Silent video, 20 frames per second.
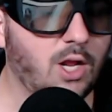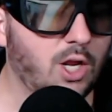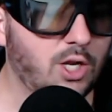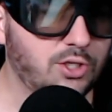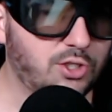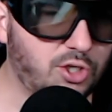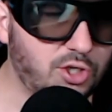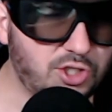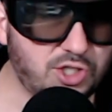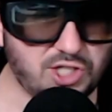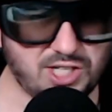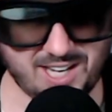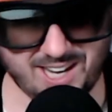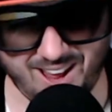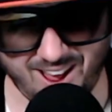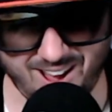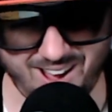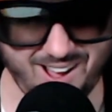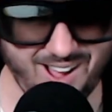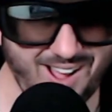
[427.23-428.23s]
So they're just like,
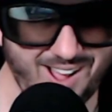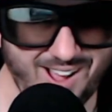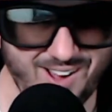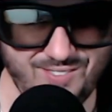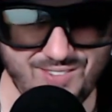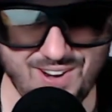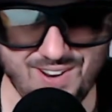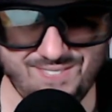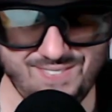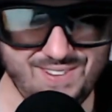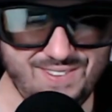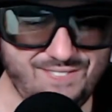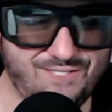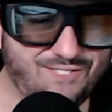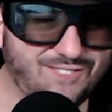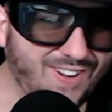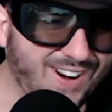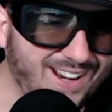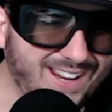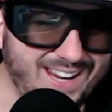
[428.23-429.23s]
haha, wouldn't it be
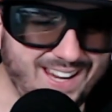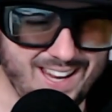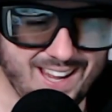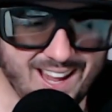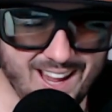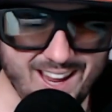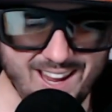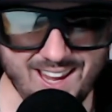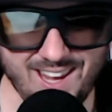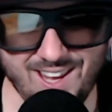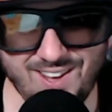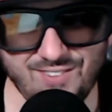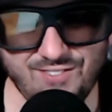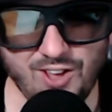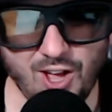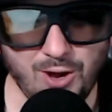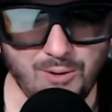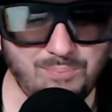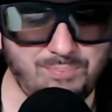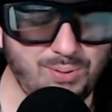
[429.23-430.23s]
funny if
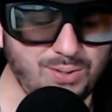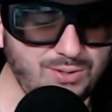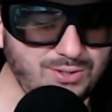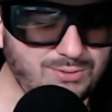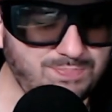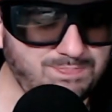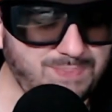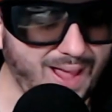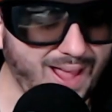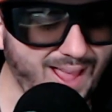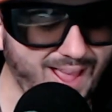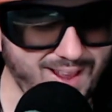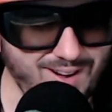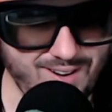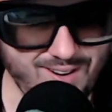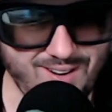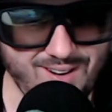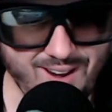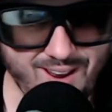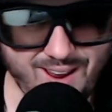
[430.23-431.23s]
Bruce
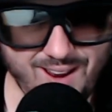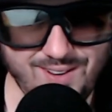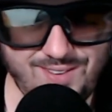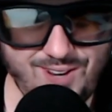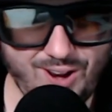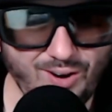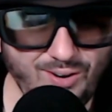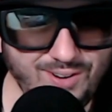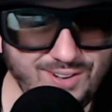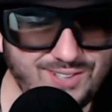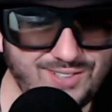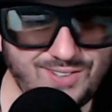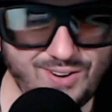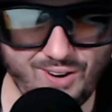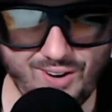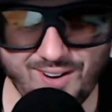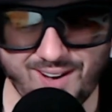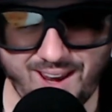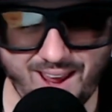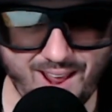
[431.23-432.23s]
Banner and Tony
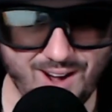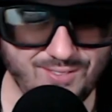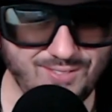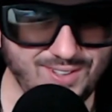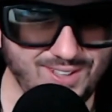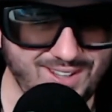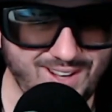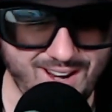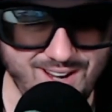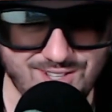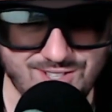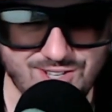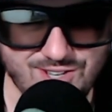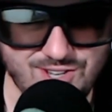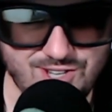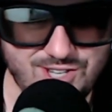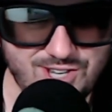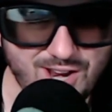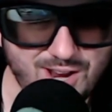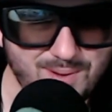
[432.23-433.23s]
Stark had a
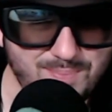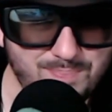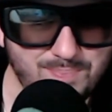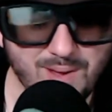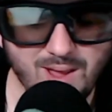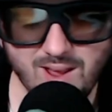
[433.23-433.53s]
relationship?